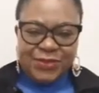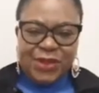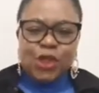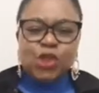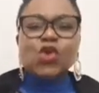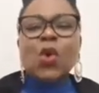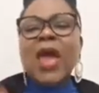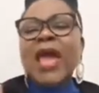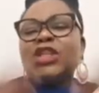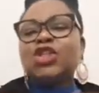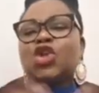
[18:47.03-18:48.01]
So
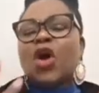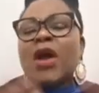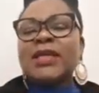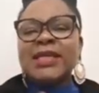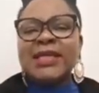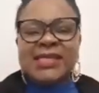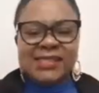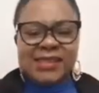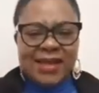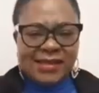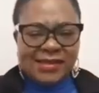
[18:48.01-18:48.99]
enjoy the
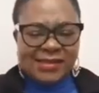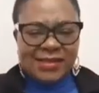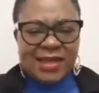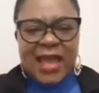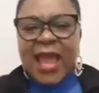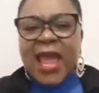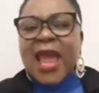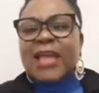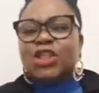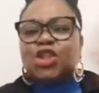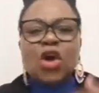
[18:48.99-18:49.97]
naysayers.
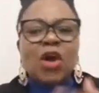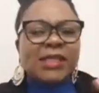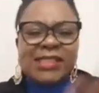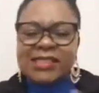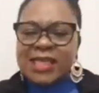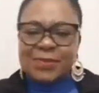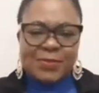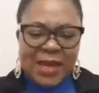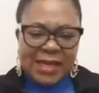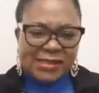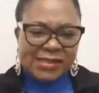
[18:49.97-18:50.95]
Enjoy the
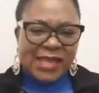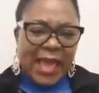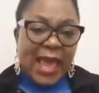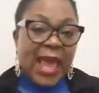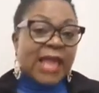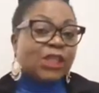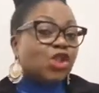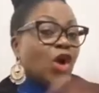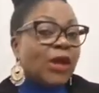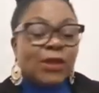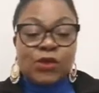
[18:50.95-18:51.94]
setbacks.
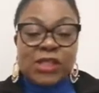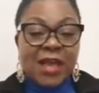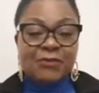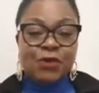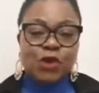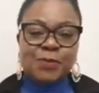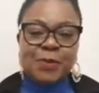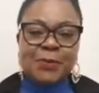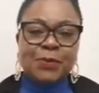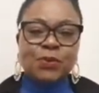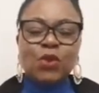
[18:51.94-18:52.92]
Enjoy those envious
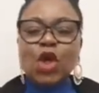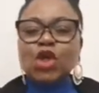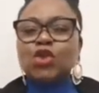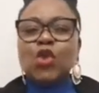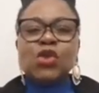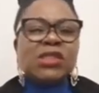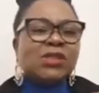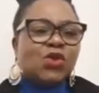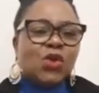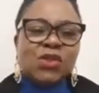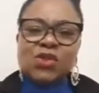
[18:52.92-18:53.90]
people.
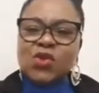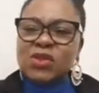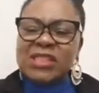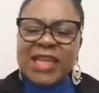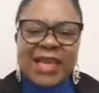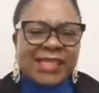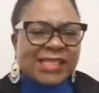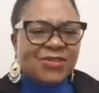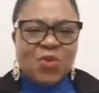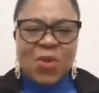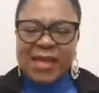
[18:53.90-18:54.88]
Those
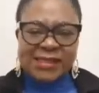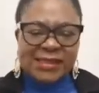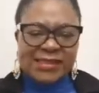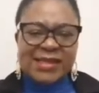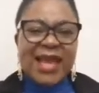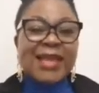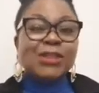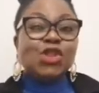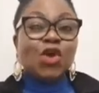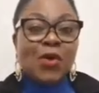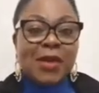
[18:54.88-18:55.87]
negative words.
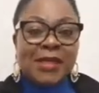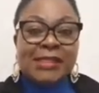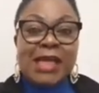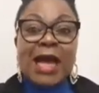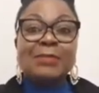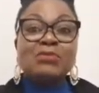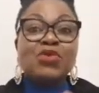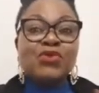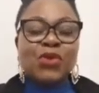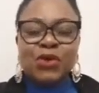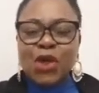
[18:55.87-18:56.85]
Enjoy it and
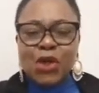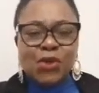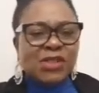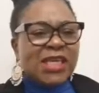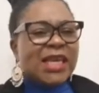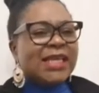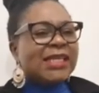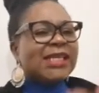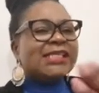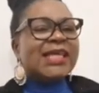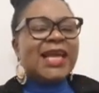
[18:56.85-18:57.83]
move on. You see,
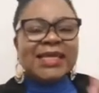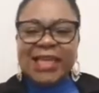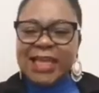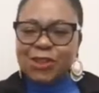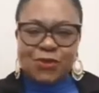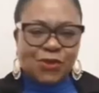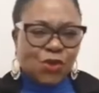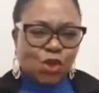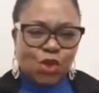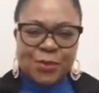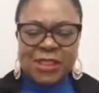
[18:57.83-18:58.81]
this day and age of
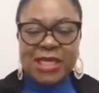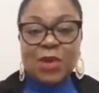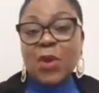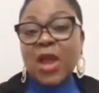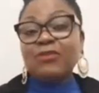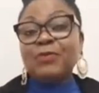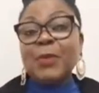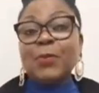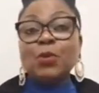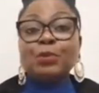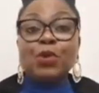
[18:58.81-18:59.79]
social media, we have
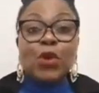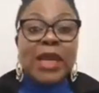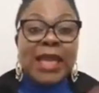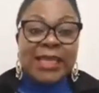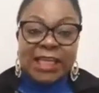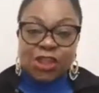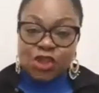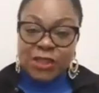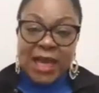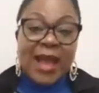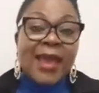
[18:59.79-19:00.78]
people bullying each
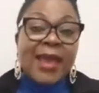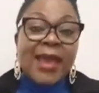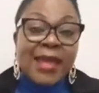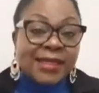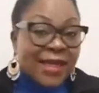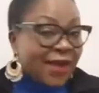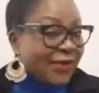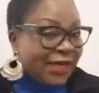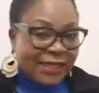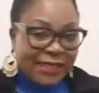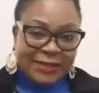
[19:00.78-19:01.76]
other
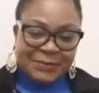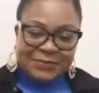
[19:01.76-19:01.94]
indirectly.